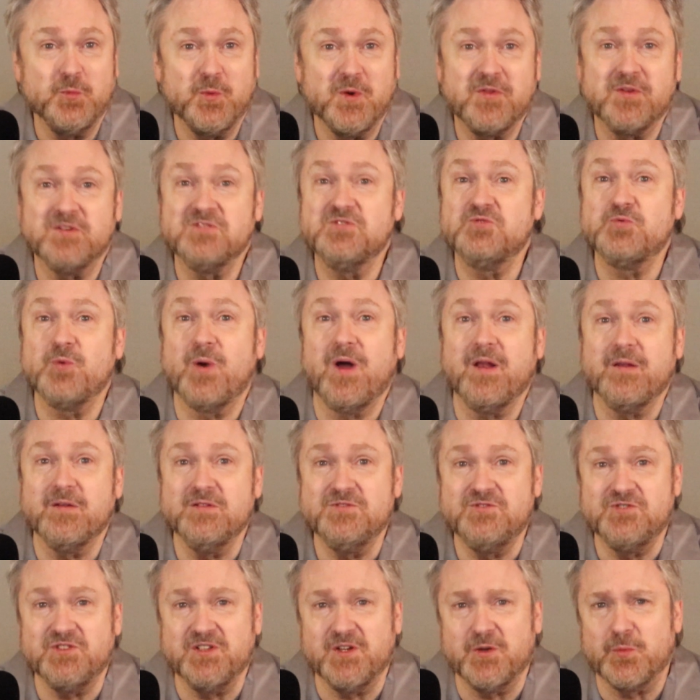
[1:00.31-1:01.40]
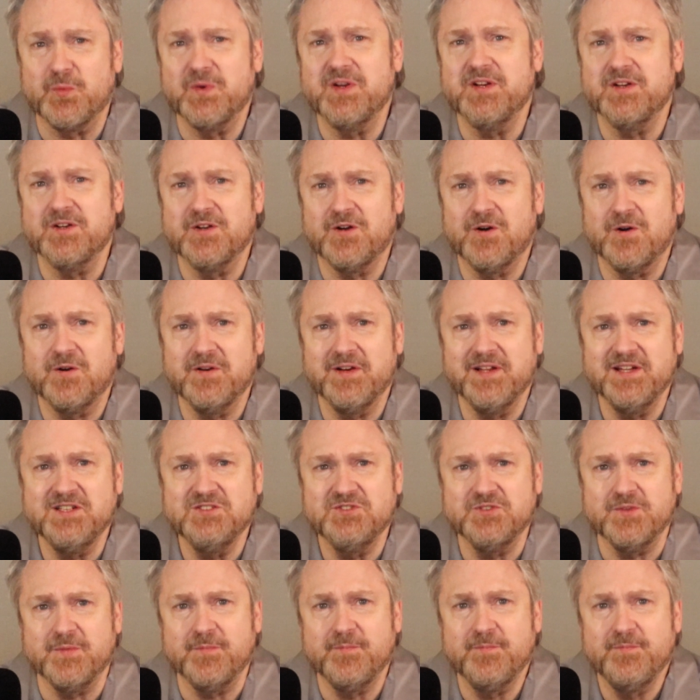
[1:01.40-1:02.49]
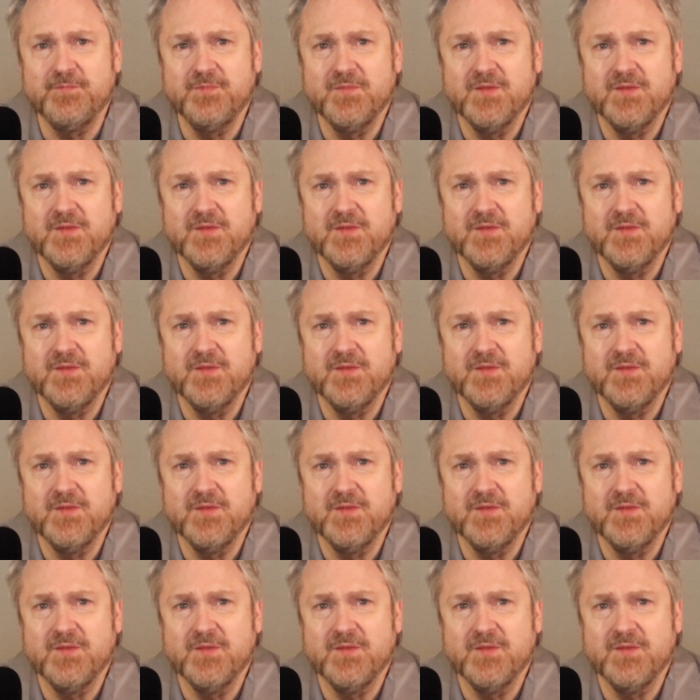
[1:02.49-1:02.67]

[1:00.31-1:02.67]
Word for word: with astrology and reincarnation.